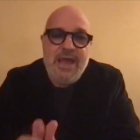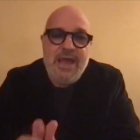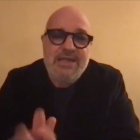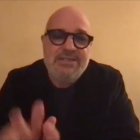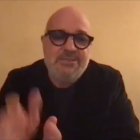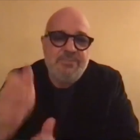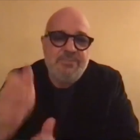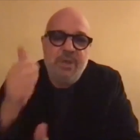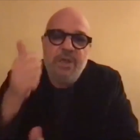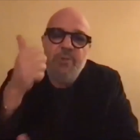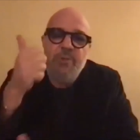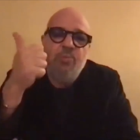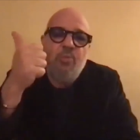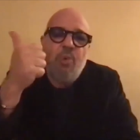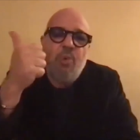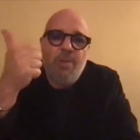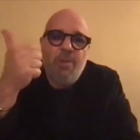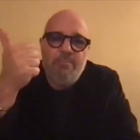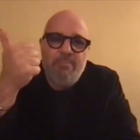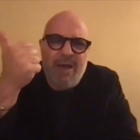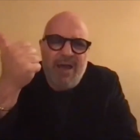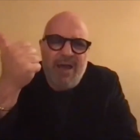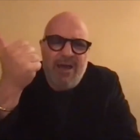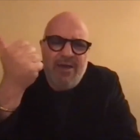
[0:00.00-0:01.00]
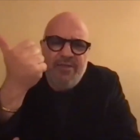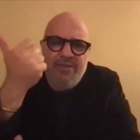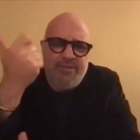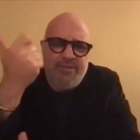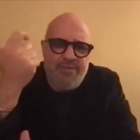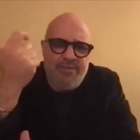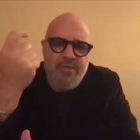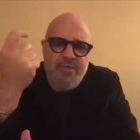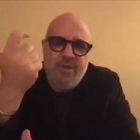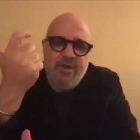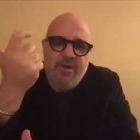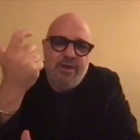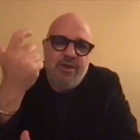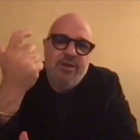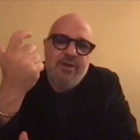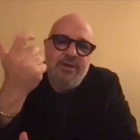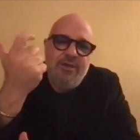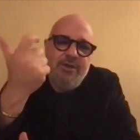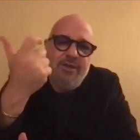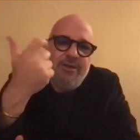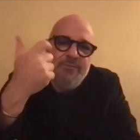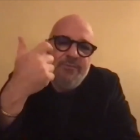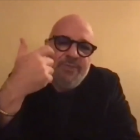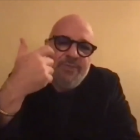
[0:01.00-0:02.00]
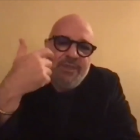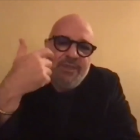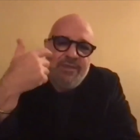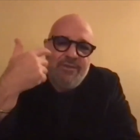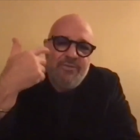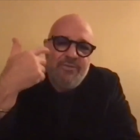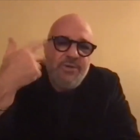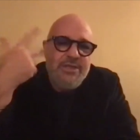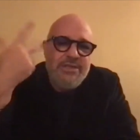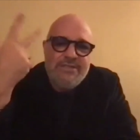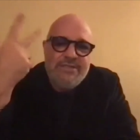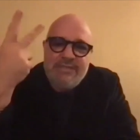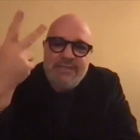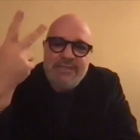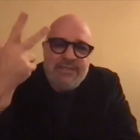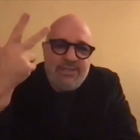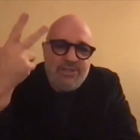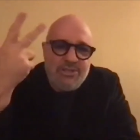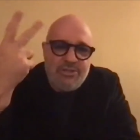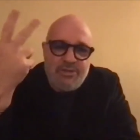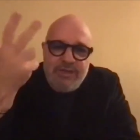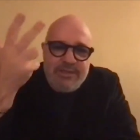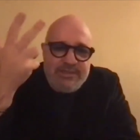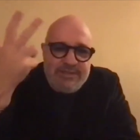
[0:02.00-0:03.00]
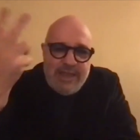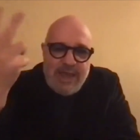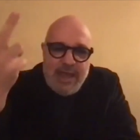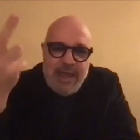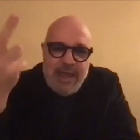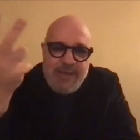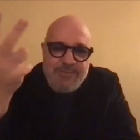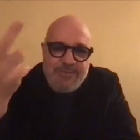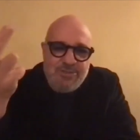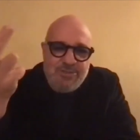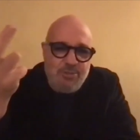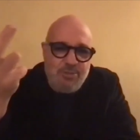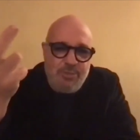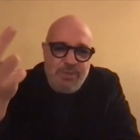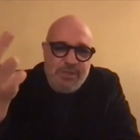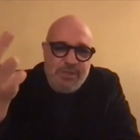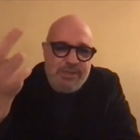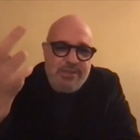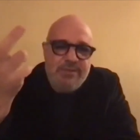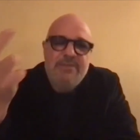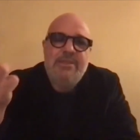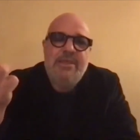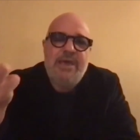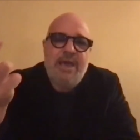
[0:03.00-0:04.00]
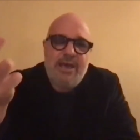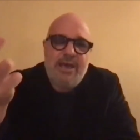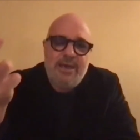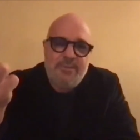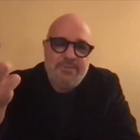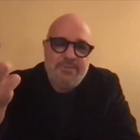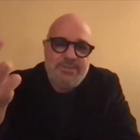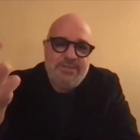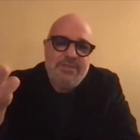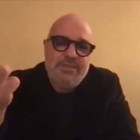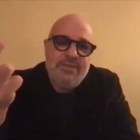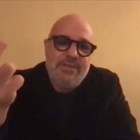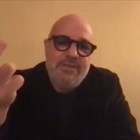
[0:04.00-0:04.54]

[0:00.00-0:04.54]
I spent 1 month there, risking 3 times to be kidnapped.